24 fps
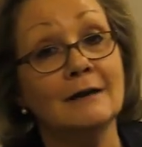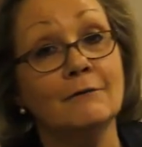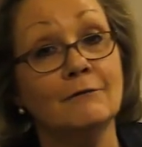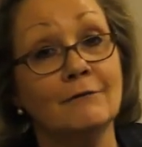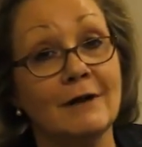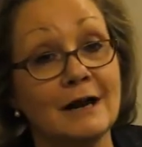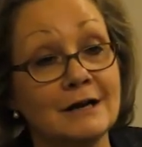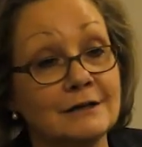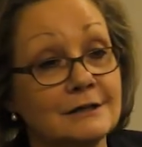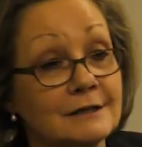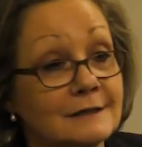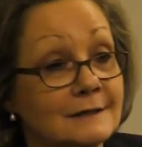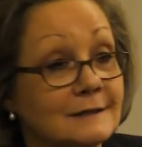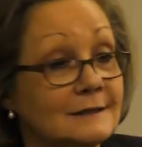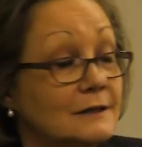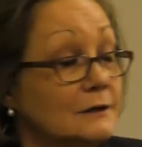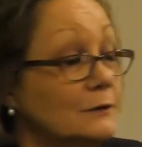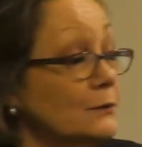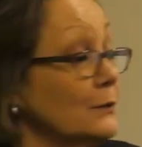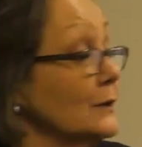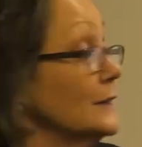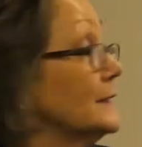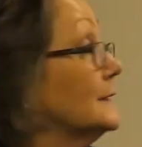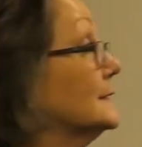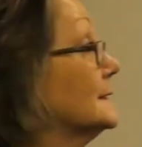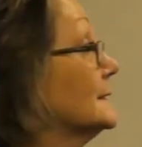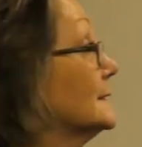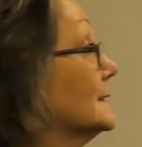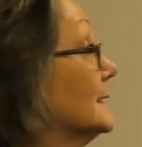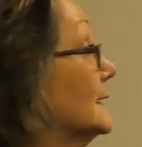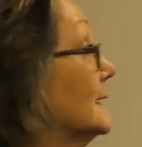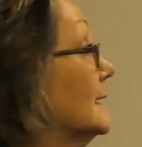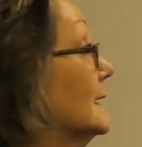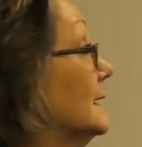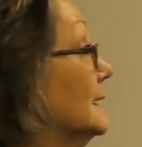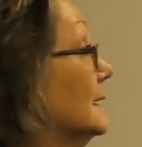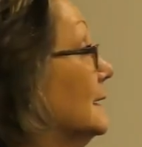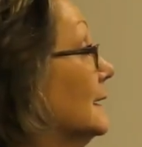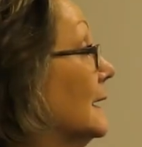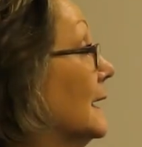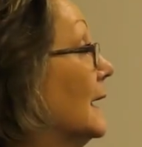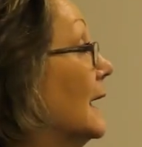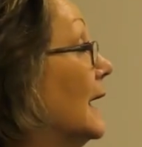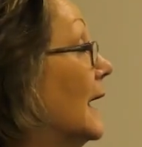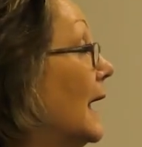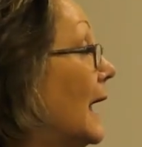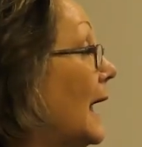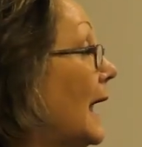registered with SCI
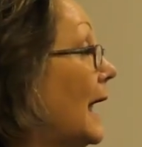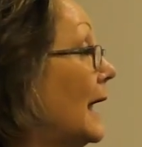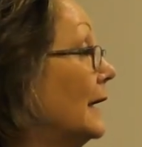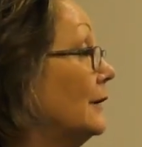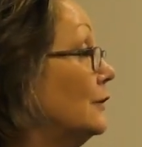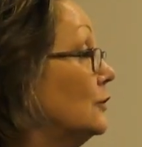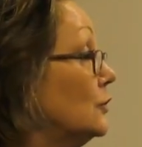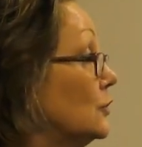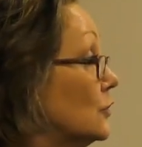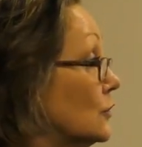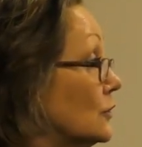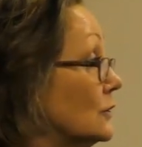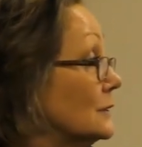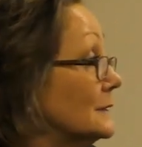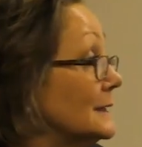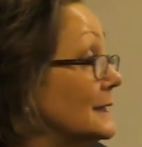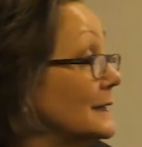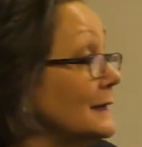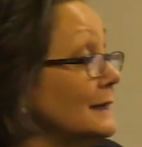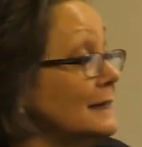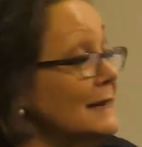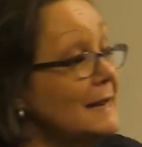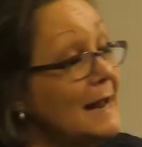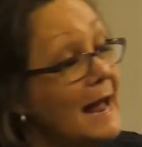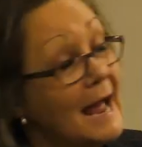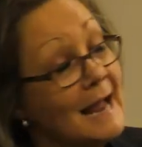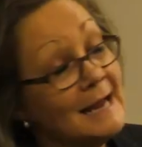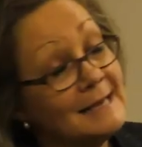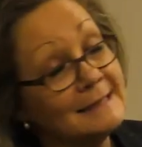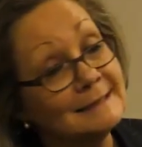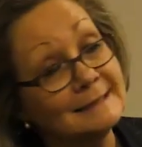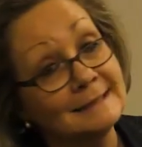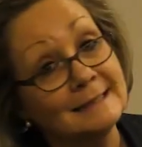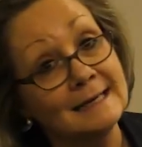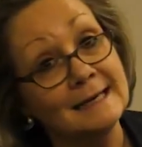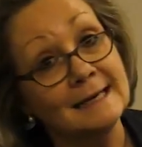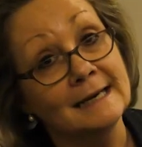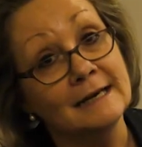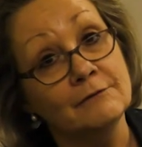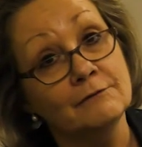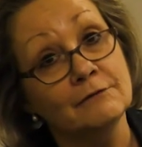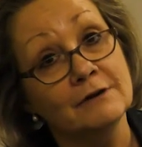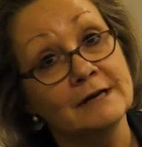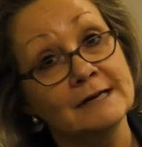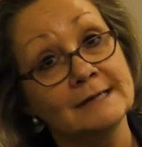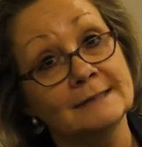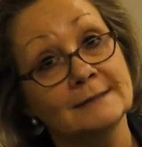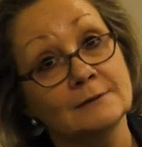and using the ACE
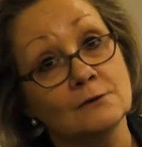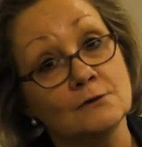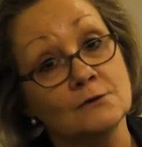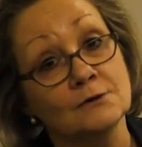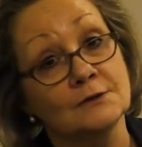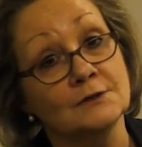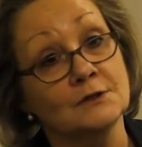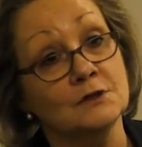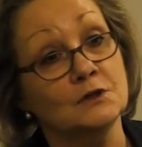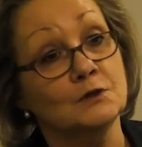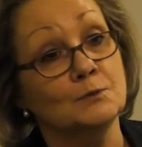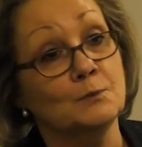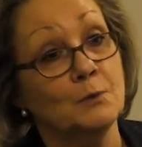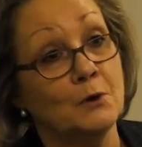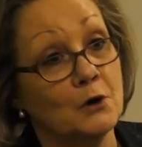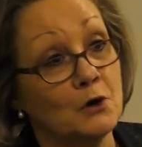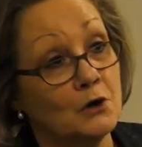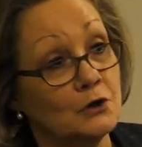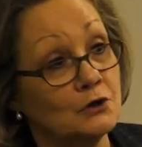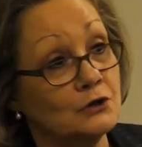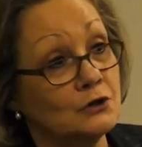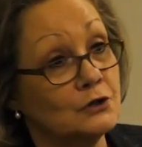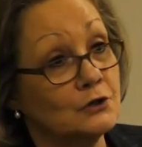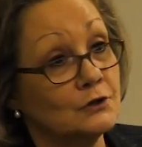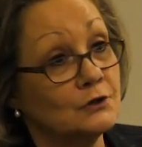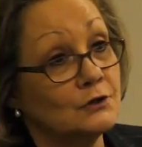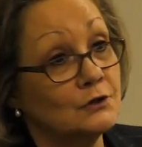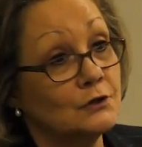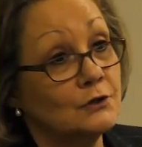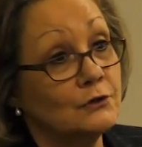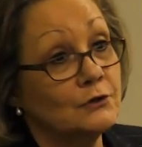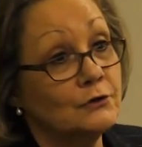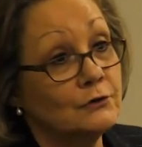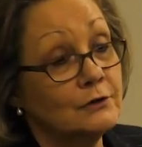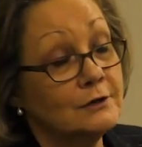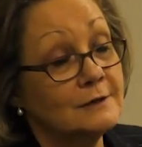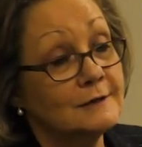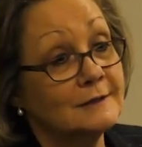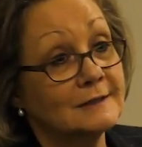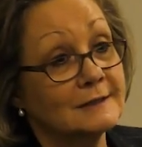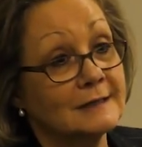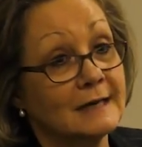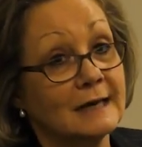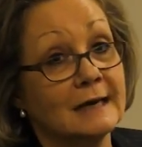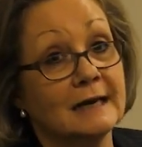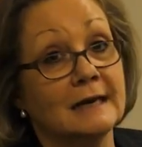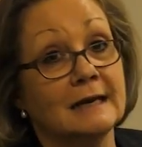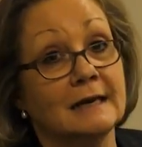resources purchased through
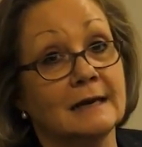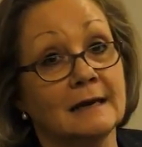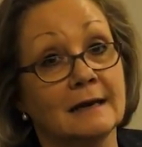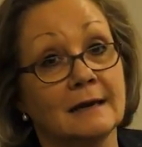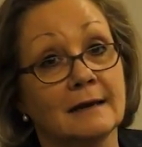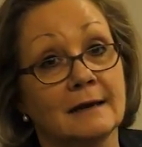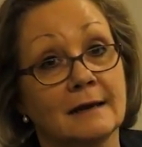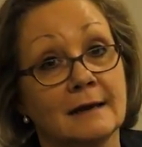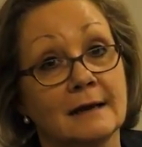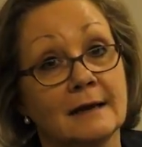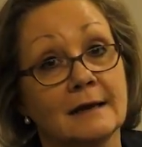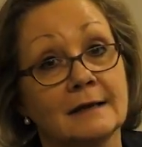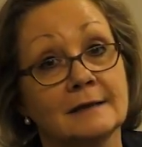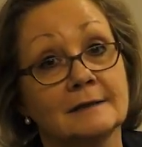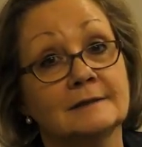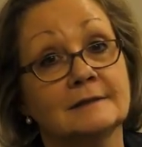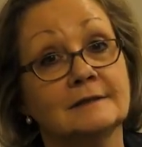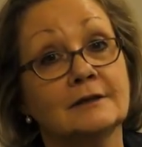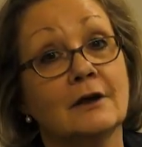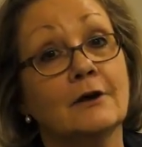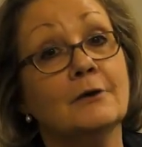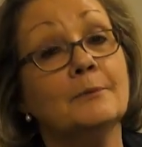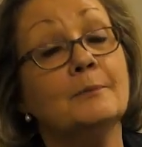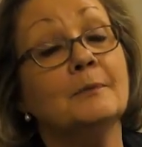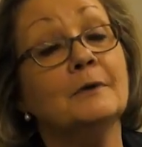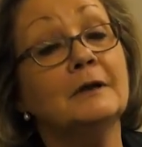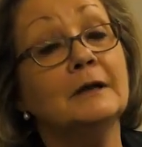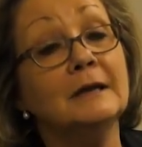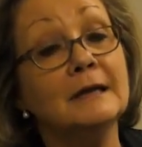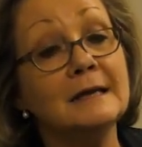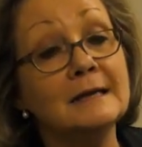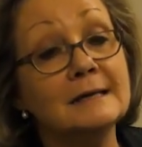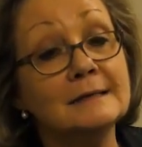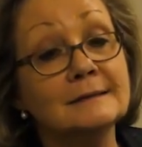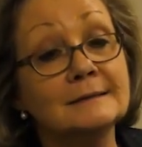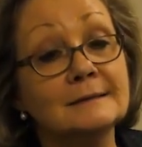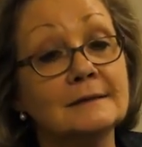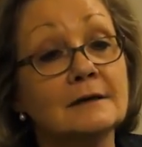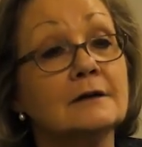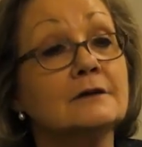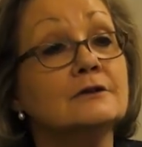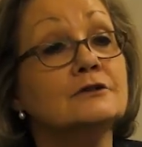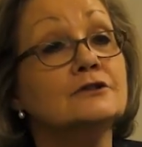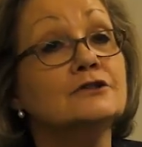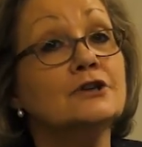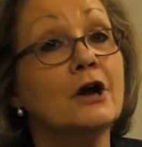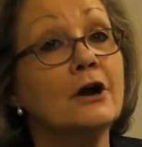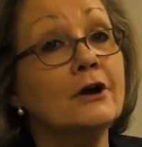SCI. So please
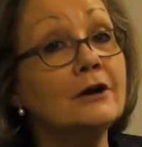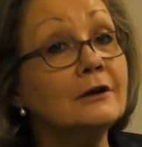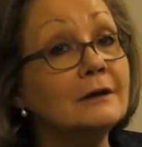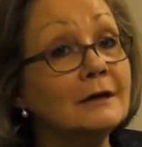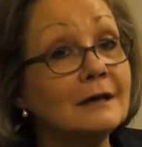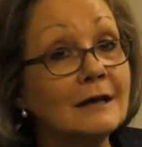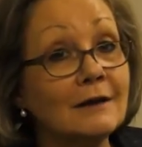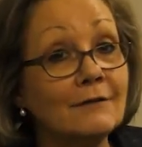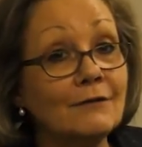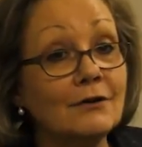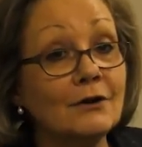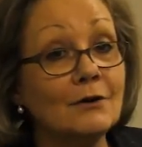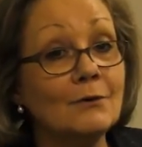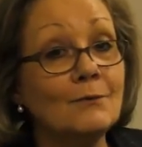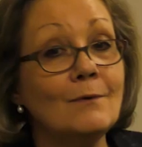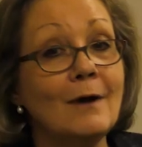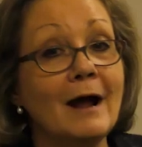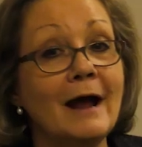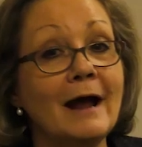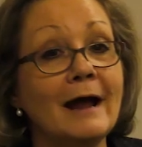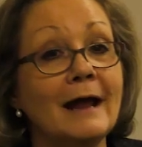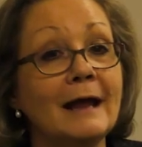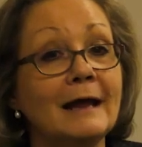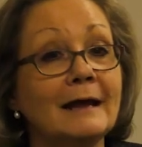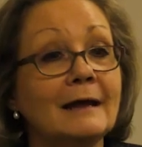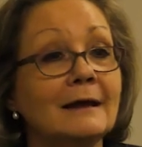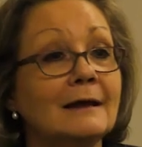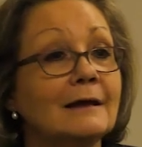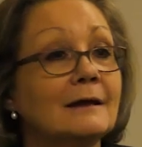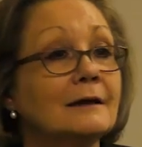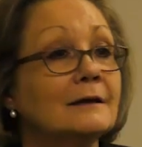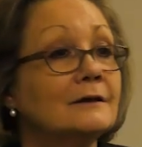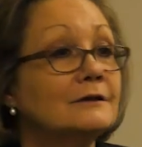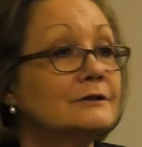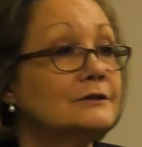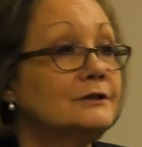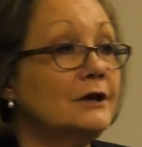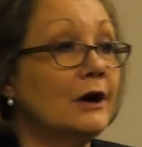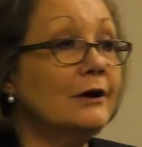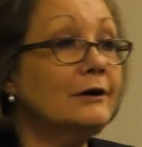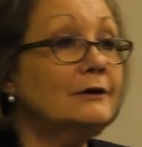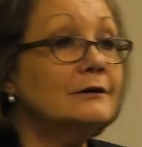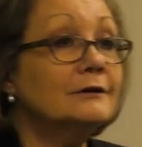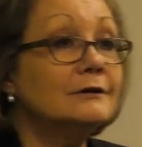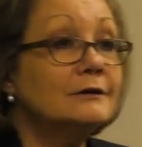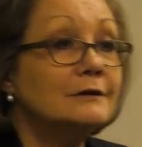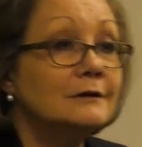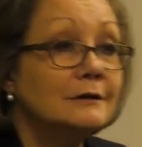don't give it away, don't